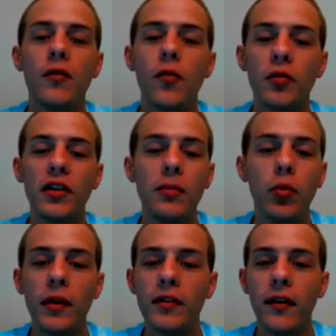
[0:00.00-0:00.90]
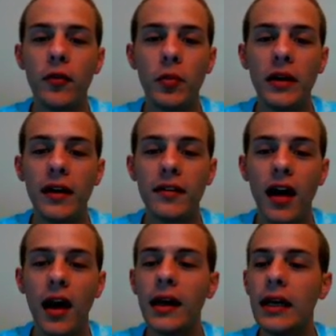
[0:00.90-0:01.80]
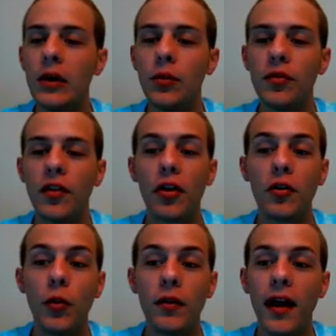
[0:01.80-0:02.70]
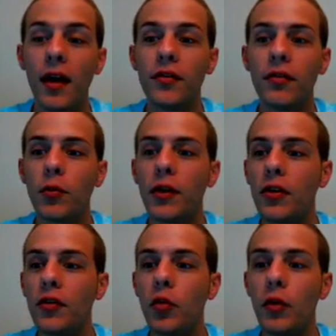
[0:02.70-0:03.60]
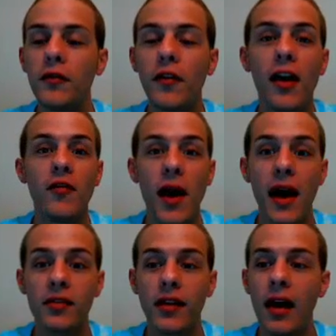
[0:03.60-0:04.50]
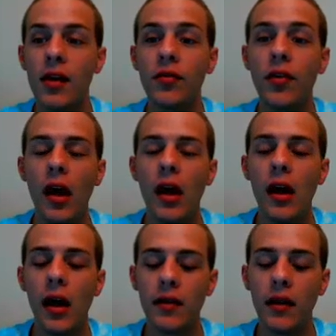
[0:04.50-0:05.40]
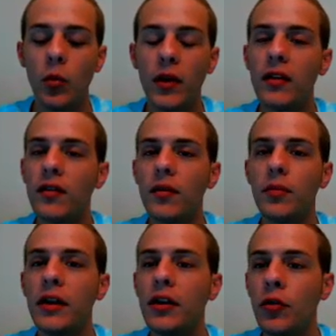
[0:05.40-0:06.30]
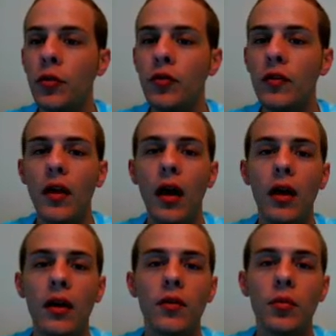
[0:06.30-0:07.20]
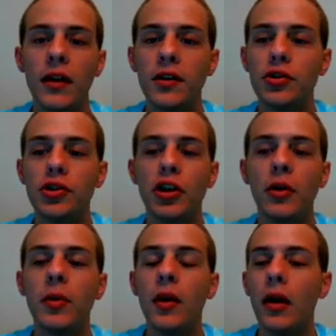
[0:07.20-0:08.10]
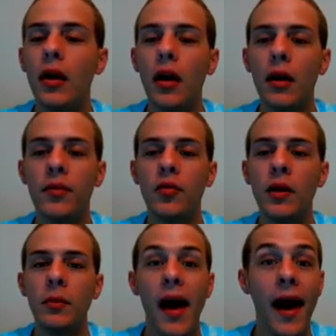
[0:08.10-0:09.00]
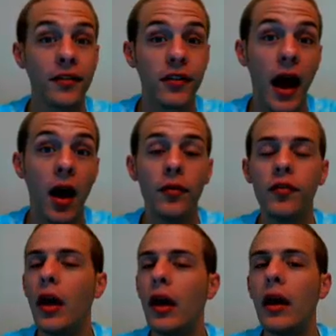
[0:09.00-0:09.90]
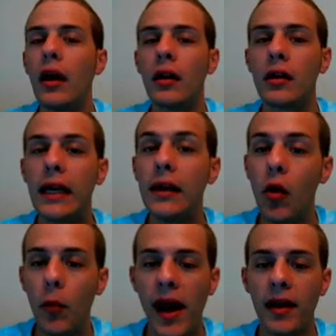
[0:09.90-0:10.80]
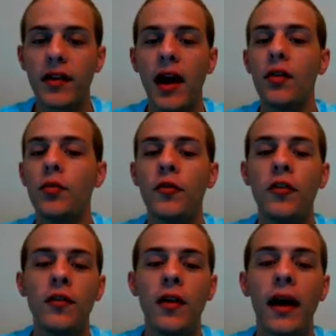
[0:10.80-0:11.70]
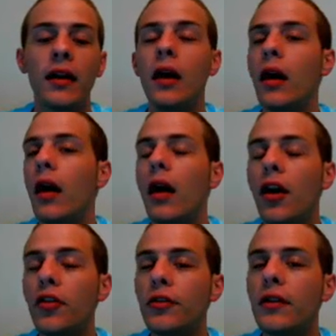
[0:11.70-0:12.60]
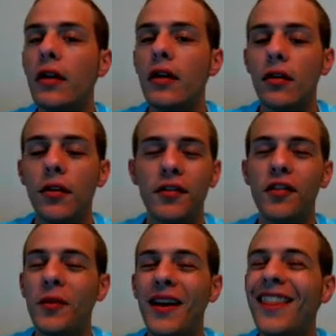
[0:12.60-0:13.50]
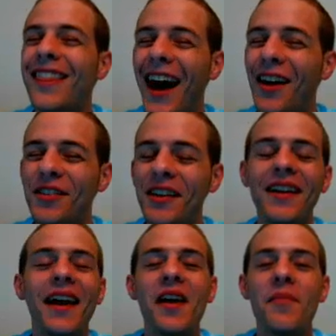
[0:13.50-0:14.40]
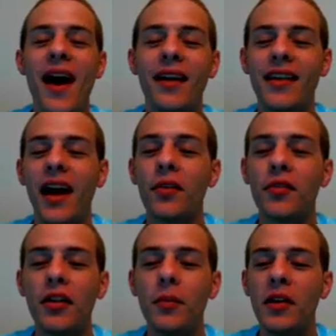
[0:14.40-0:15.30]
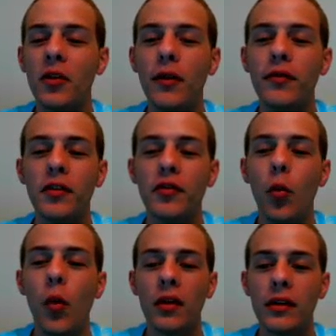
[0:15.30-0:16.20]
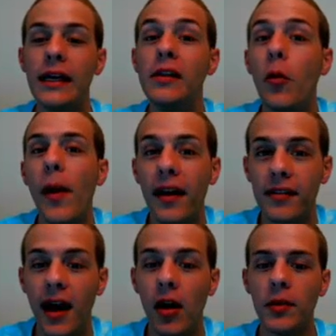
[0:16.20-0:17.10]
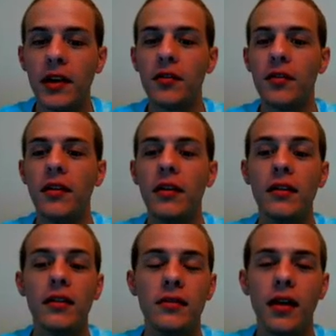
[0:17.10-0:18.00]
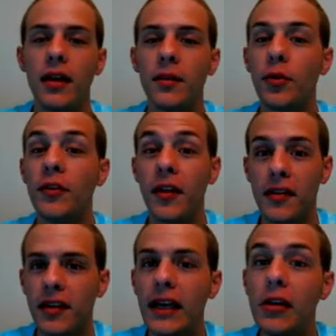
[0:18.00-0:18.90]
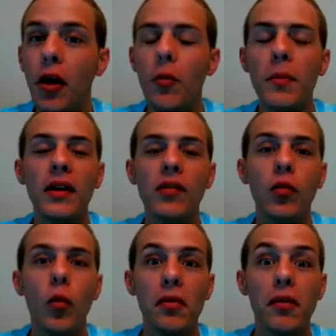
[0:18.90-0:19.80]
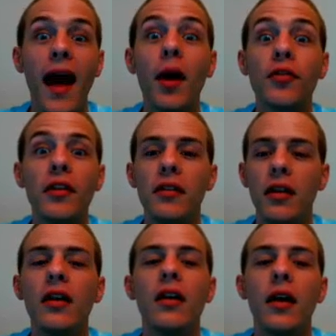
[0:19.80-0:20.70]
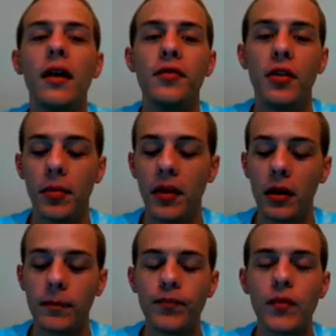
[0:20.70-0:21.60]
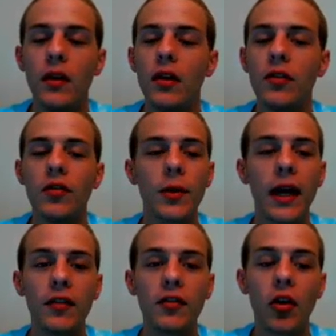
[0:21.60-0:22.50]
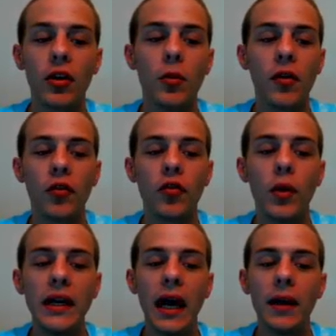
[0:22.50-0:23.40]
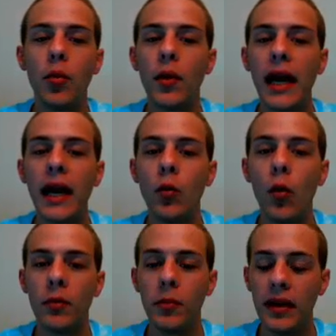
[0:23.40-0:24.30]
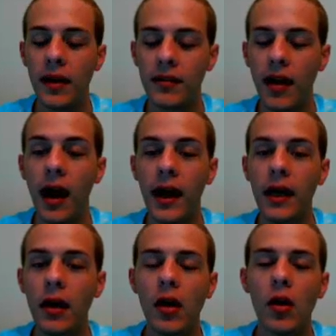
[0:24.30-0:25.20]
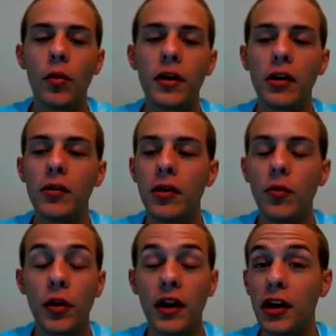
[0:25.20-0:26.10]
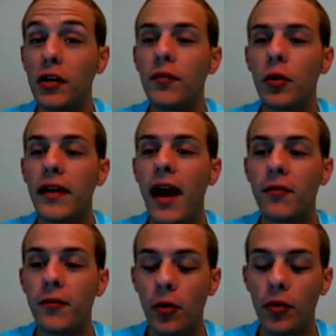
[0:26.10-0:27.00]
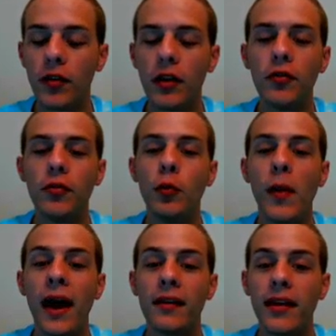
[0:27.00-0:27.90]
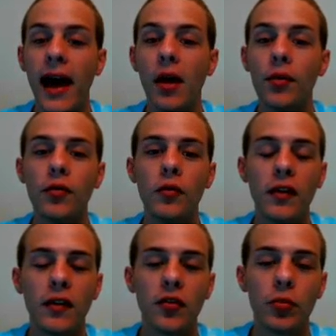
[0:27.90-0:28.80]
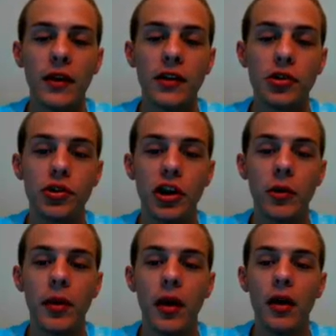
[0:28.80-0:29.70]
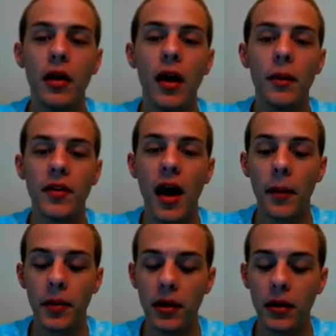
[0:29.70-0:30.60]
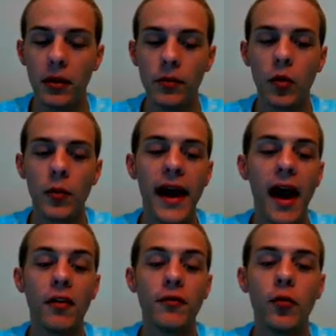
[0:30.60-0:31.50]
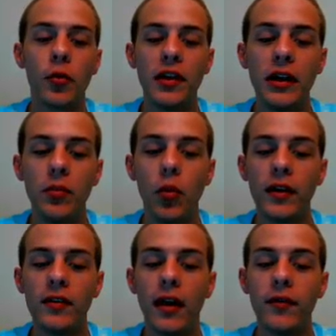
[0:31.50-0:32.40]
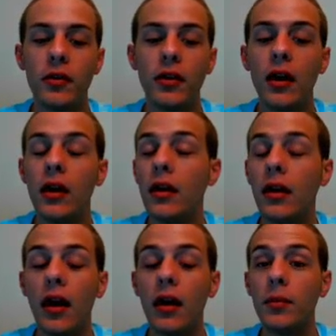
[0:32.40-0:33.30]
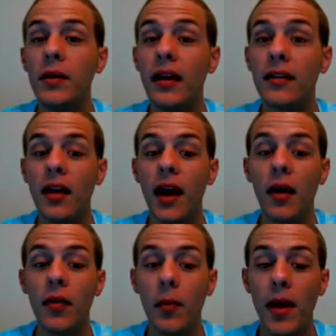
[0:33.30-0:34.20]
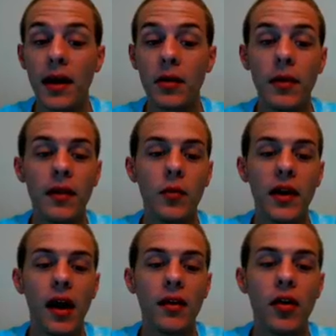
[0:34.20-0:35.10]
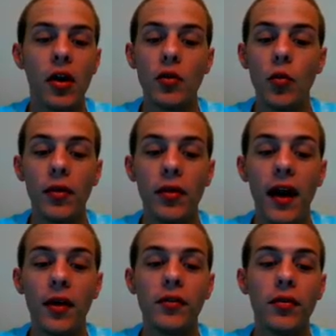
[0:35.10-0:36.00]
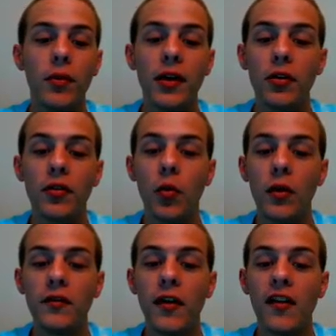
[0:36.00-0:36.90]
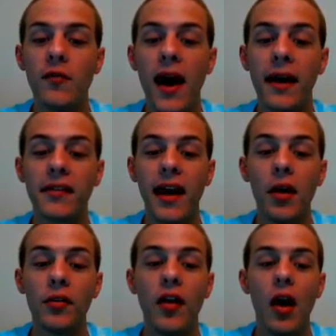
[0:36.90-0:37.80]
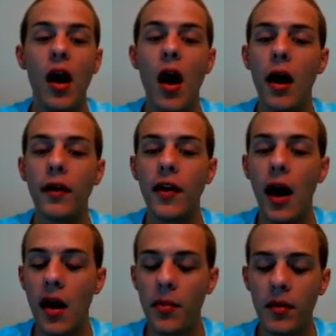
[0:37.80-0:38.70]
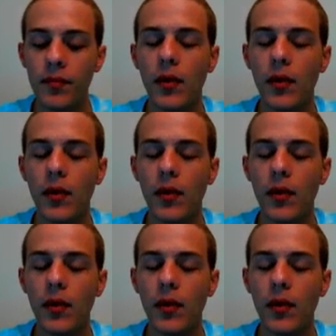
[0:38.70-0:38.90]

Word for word: fourteen point seven psi equals one hundred one thousand three hundred twenty-five pascals, and then we can simply use uh, the relationship uh, between pascals and kilopascals, which is that one hundred, or excuse me, one thousand pascals are going to be equivalent to one kilopascal because the uh, prefix kilo means one thousand of something. So again, starting with our twenty-nine point eight one psi, we're going we're going to convert that first into pascals using this relationship up top here, where we have fourteen point seven uh, psi on the bottom, and then we have one hundred one thousand three hundred twenty-five pascals on top.